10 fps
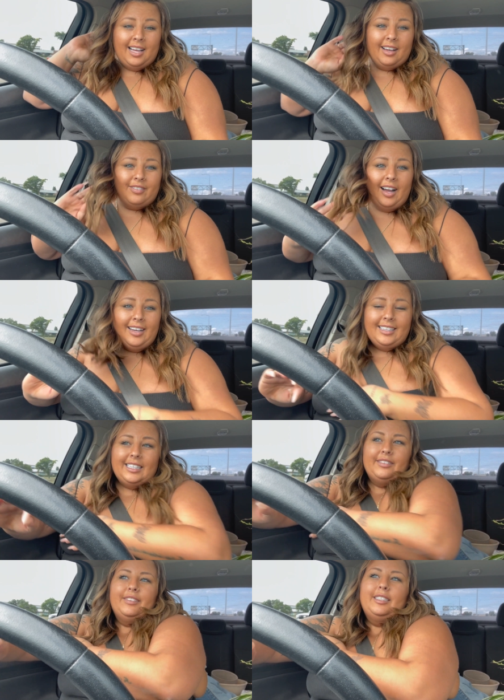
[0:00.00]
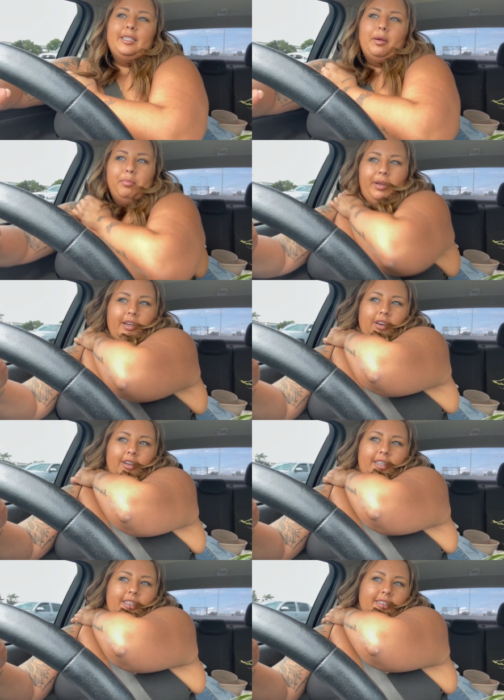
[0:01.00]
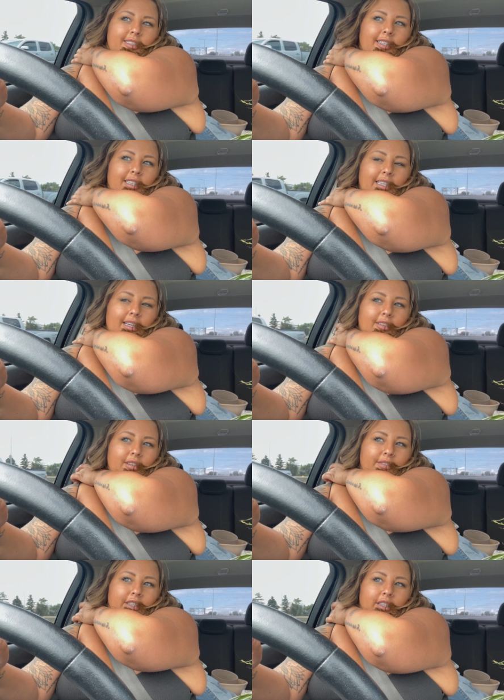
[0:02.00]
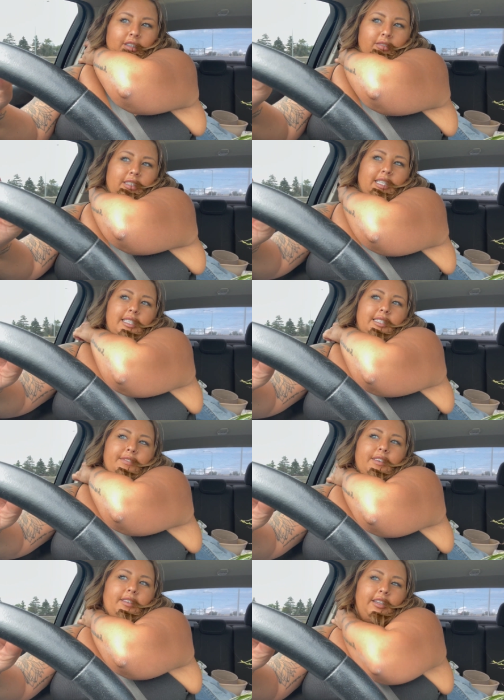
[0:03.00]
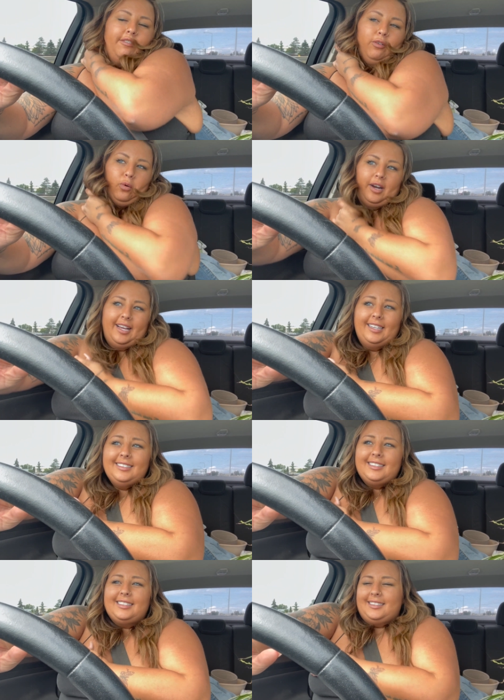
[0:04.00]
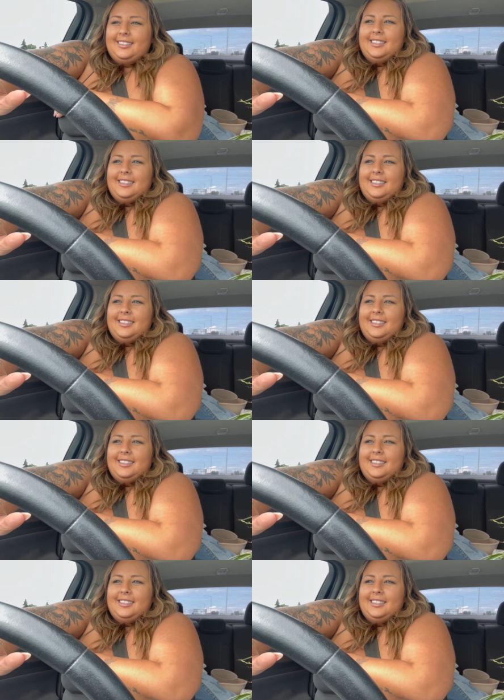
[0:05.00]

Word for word: Have I even been on here today? I don't even know. Today's felt like four days